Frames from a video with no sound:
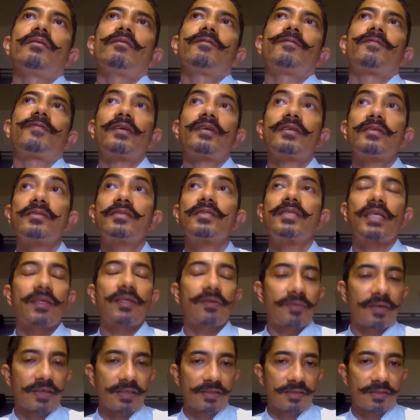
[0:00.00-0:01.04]
first
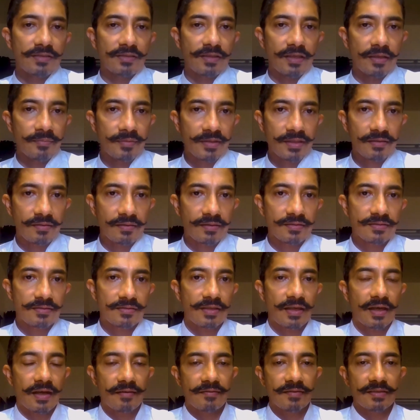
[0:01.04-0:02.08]
generation immigrants
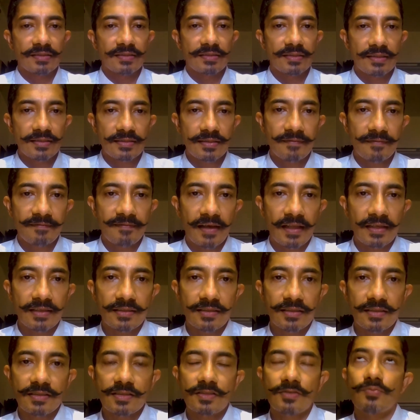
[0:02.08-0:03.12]
have a
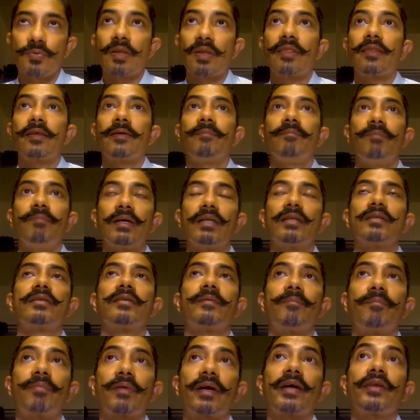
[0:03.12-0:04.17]
disadvantage when they build
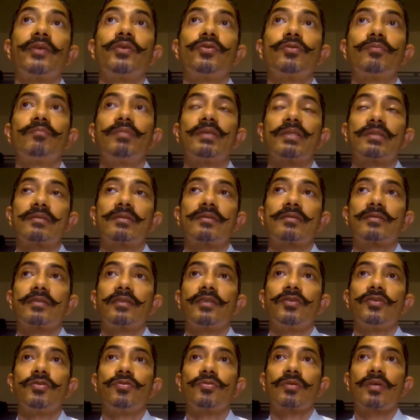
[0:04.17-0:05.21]
a brand new business
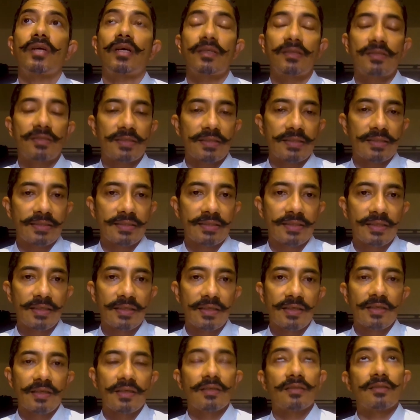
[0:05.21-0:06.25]
in a new country,
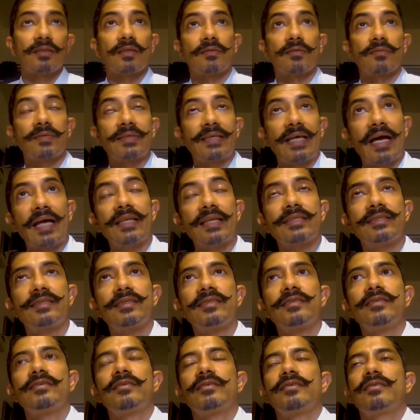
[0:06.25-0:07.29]
the
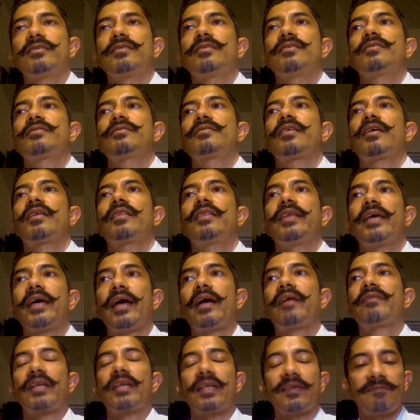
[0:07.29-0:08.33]
reality is that they
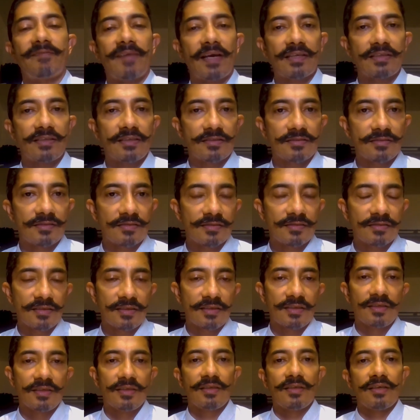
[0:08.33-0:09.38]
have an advantage.
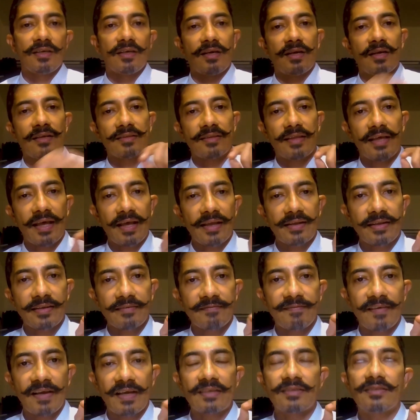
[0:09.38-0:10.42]
And that
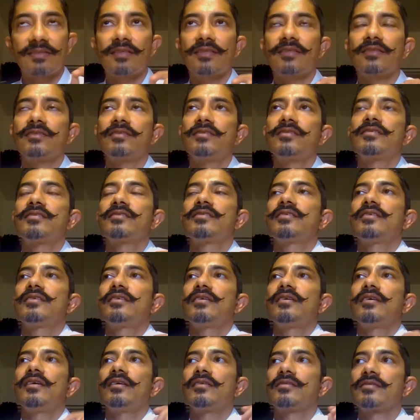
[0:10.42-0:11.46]
advantage
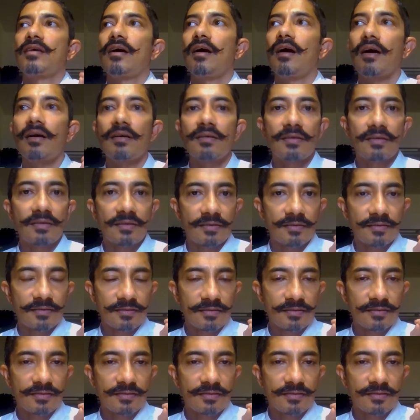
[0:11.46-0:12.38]
is hunger,